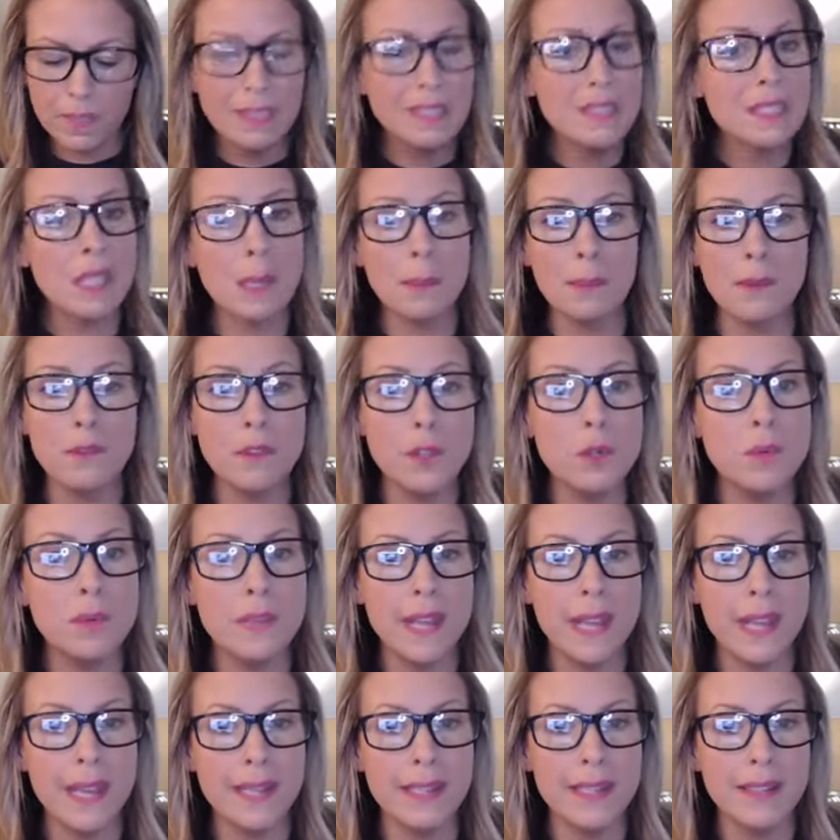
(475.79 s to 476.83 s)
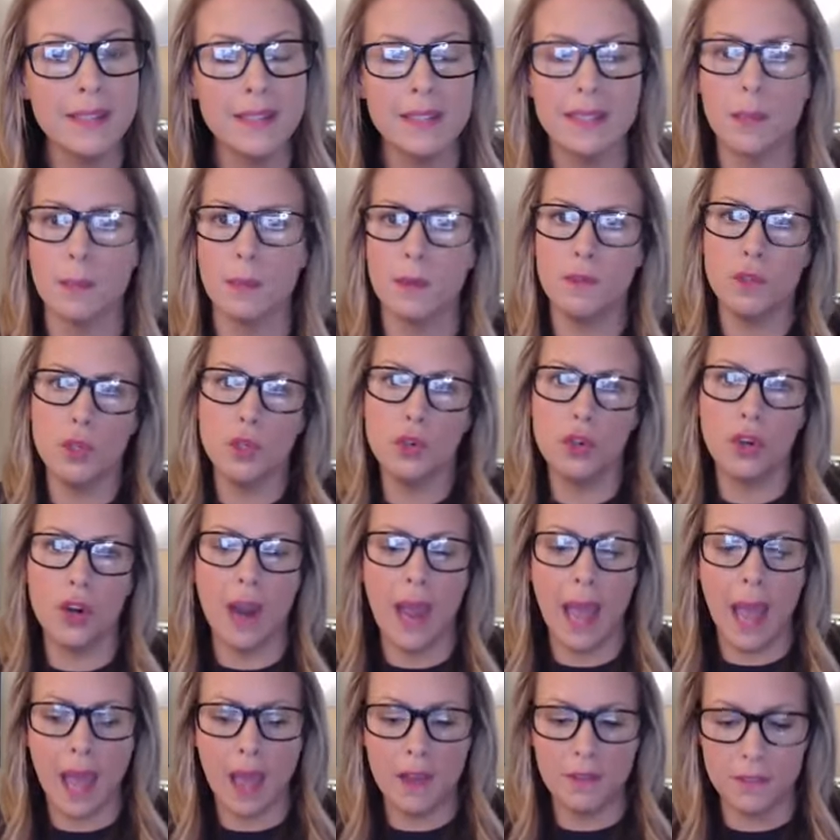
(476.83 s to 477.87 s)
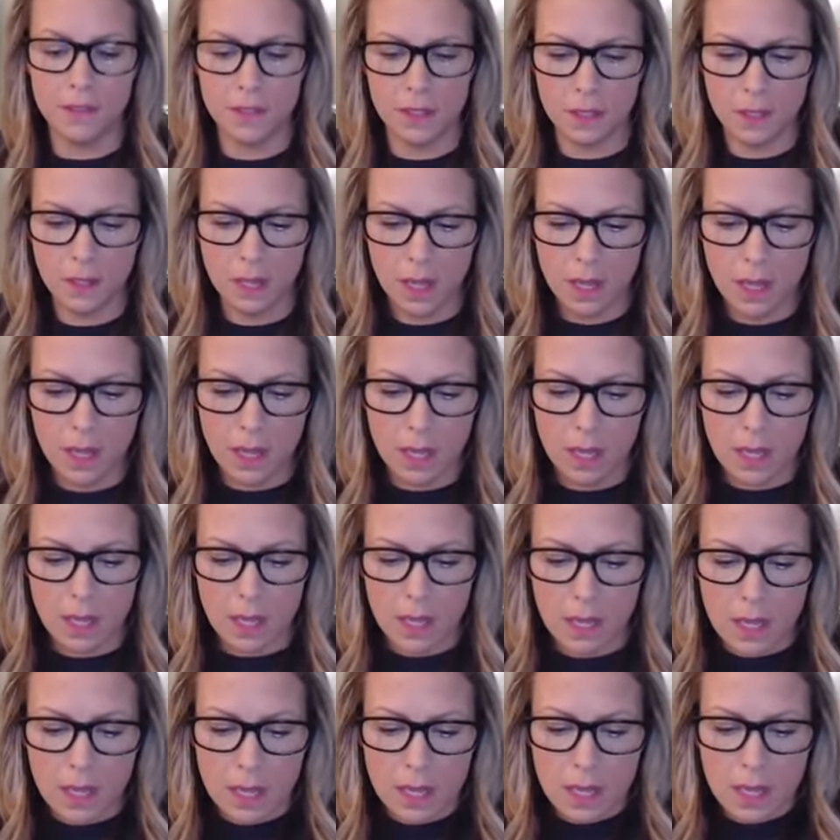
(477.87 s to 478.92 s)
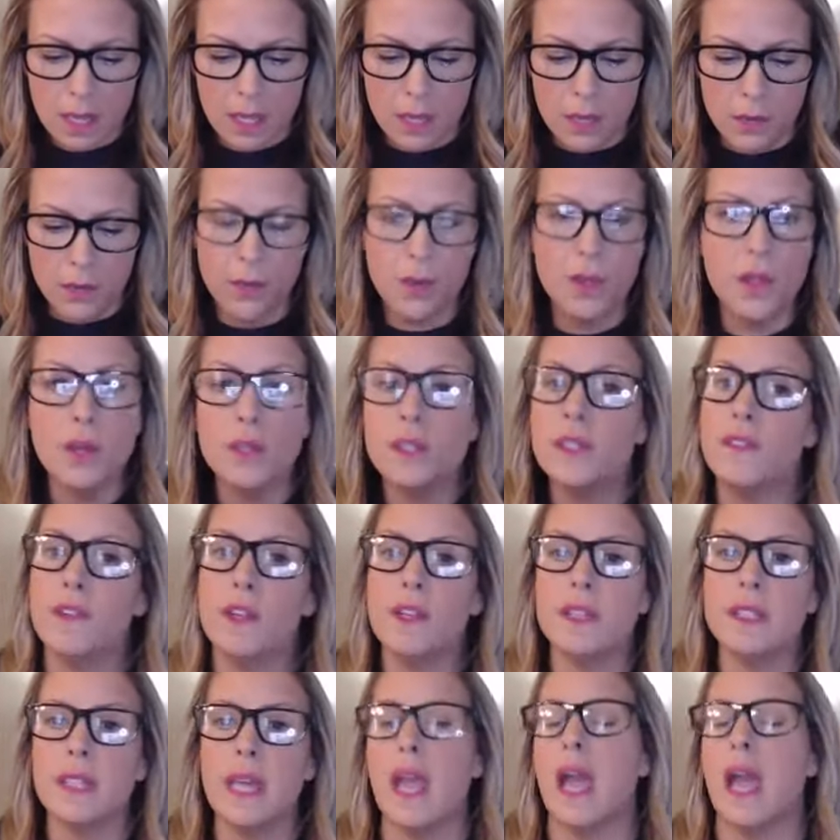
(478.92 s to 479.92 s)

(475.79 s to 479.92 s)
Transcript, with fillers: Some of you knit, some of you craft, for those of you that say,